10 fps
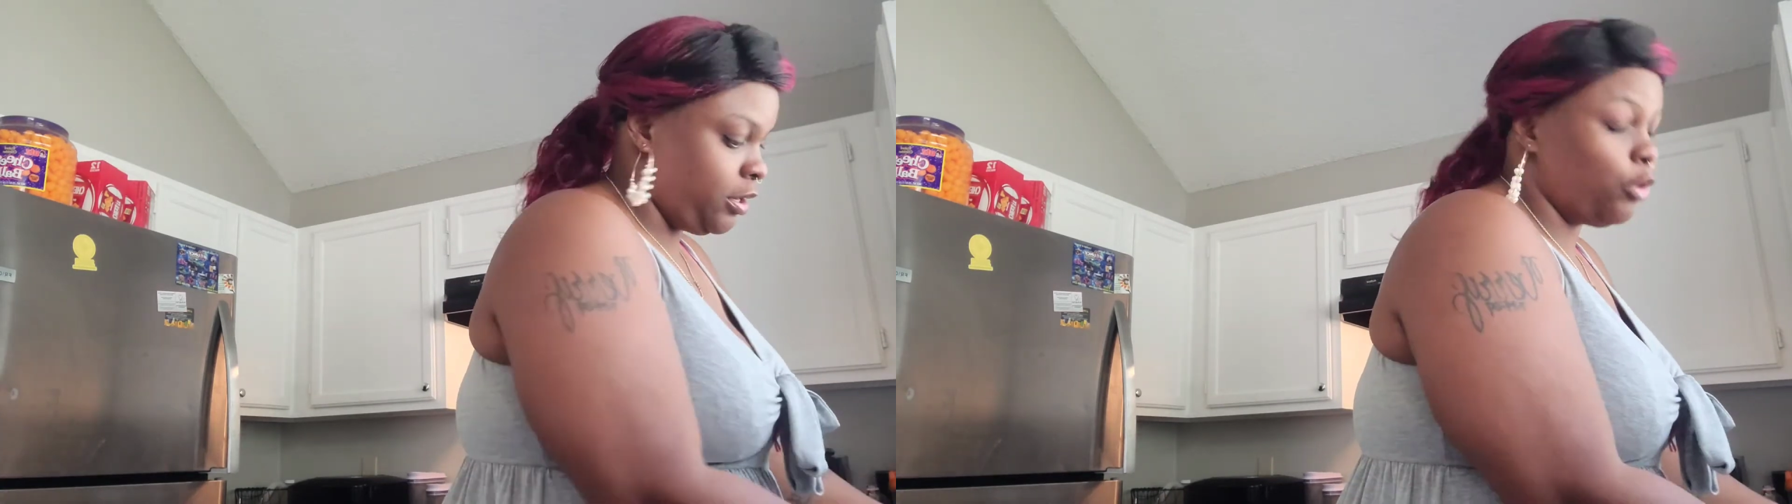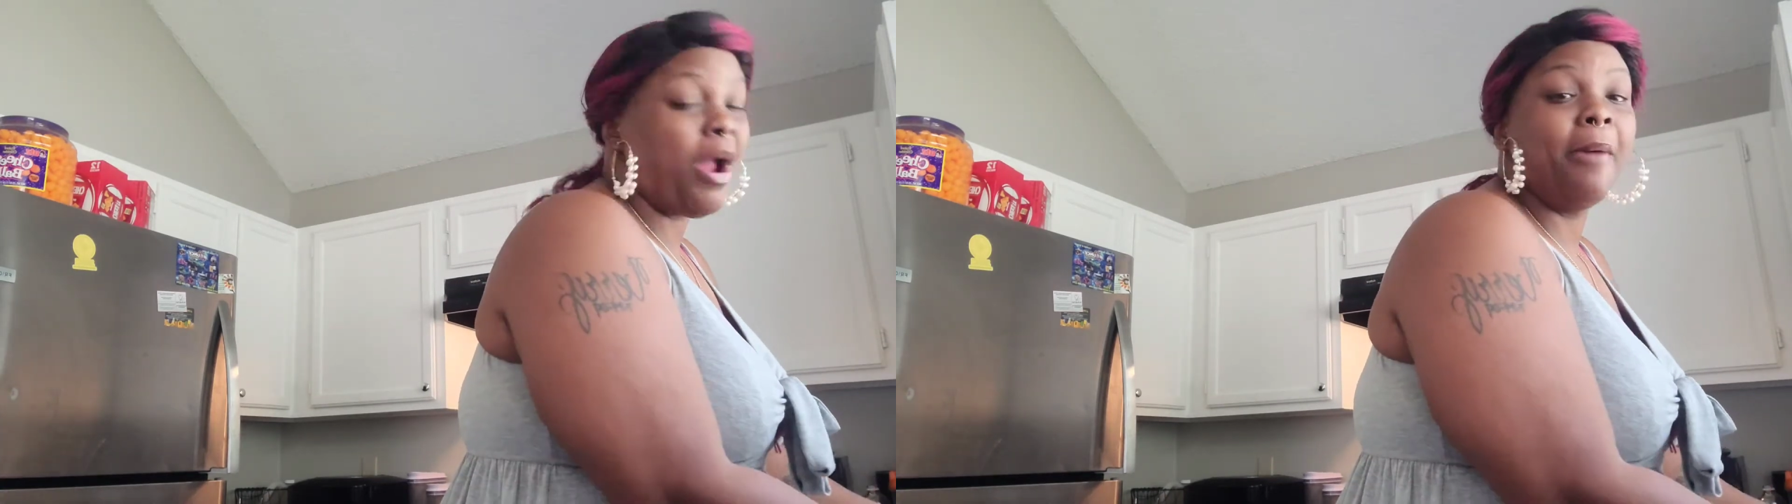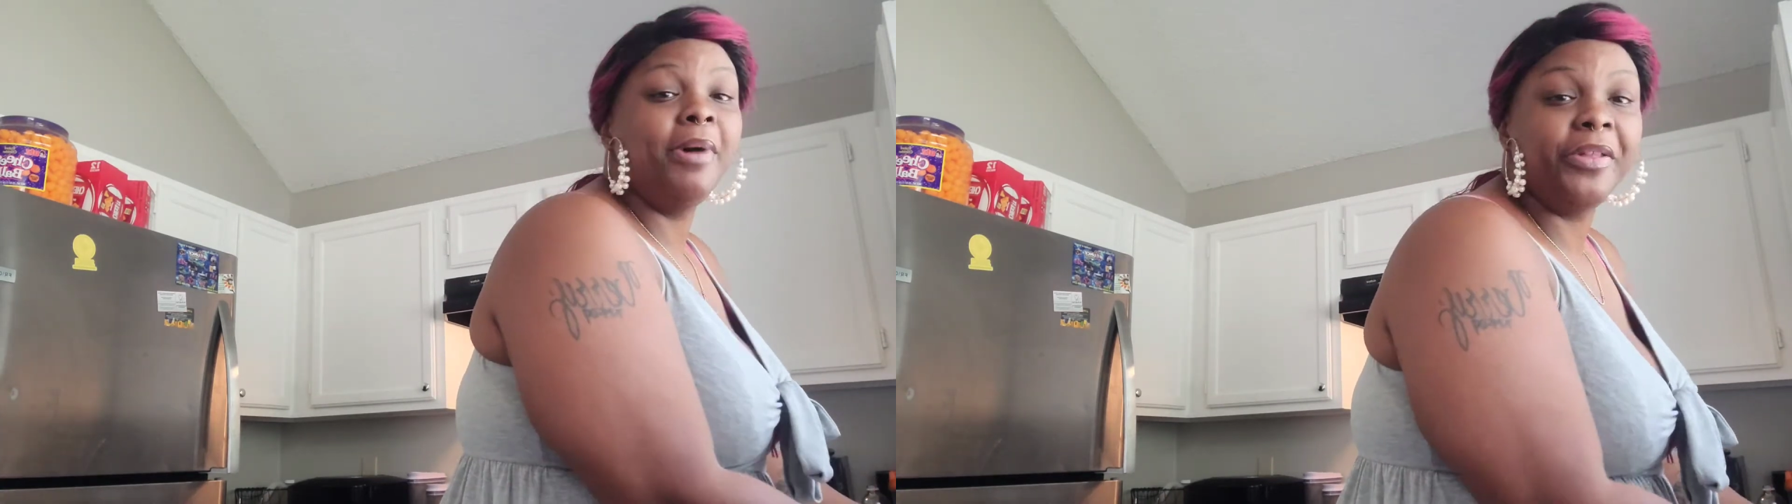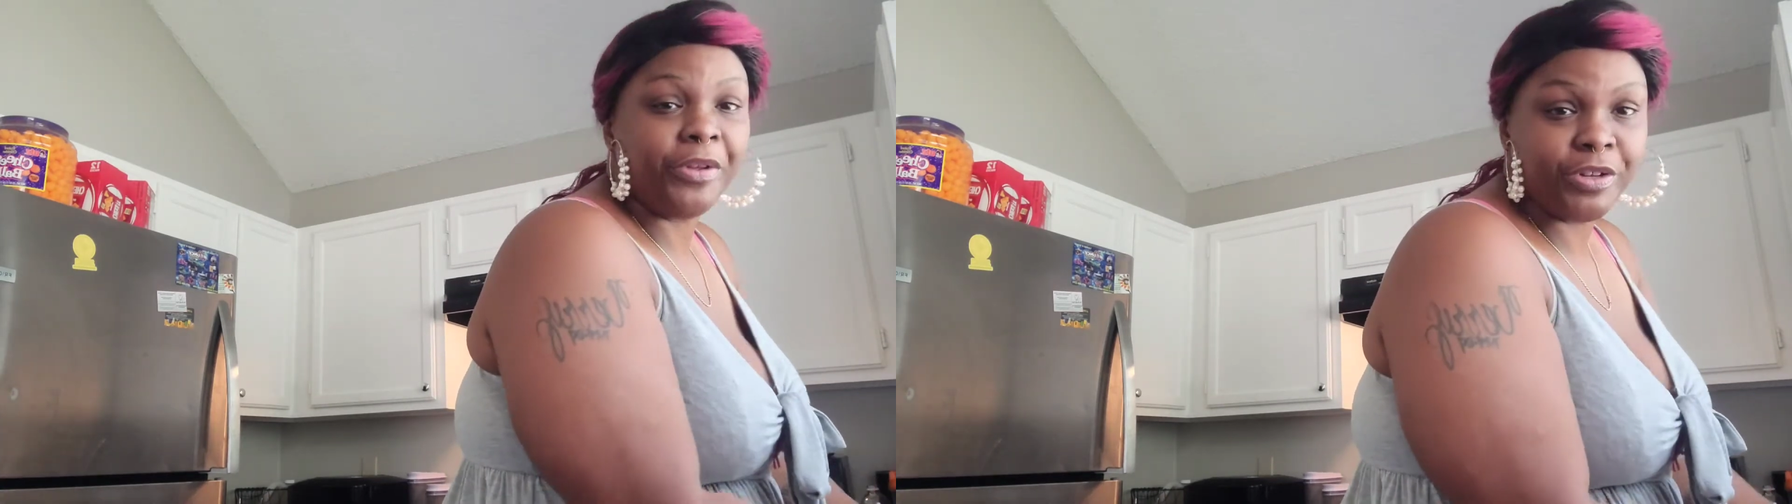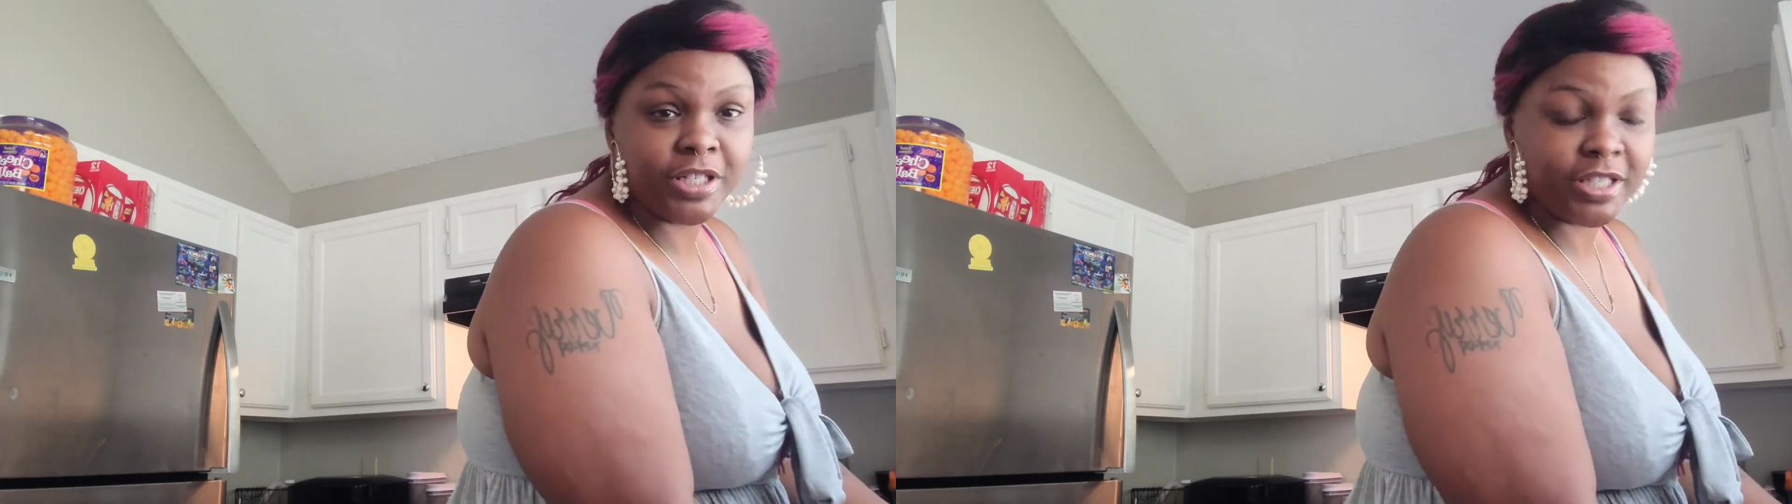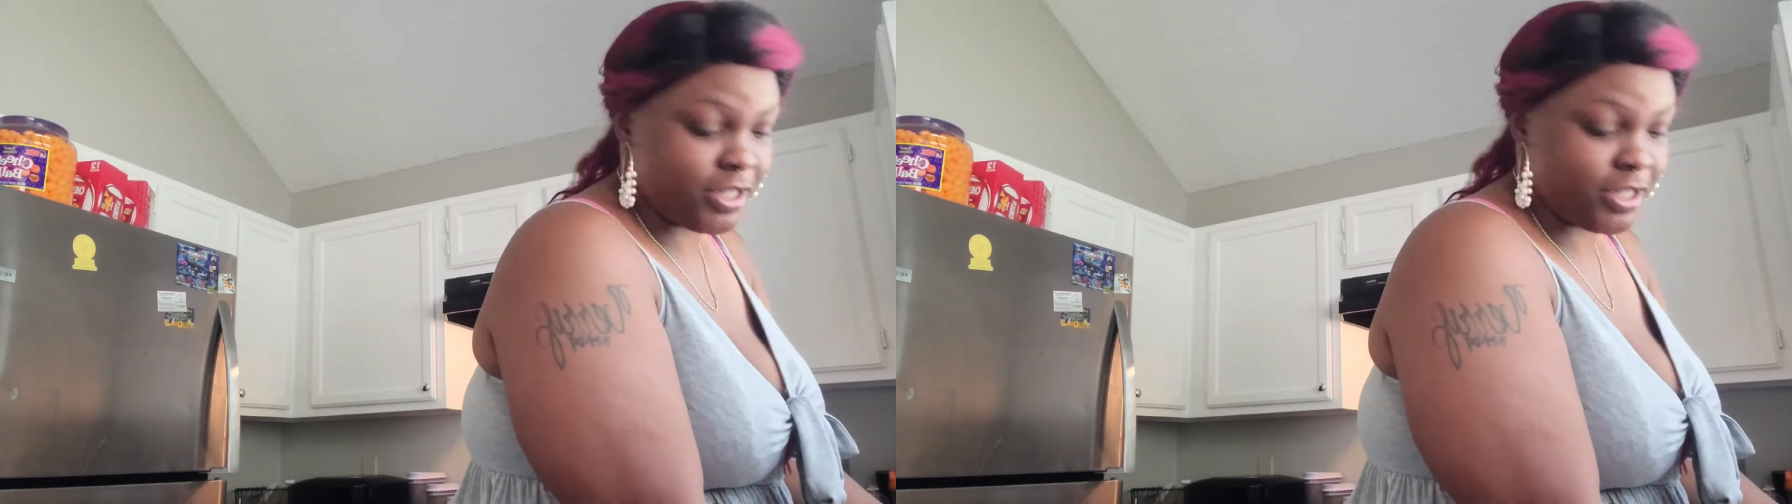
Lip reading: grandmothers,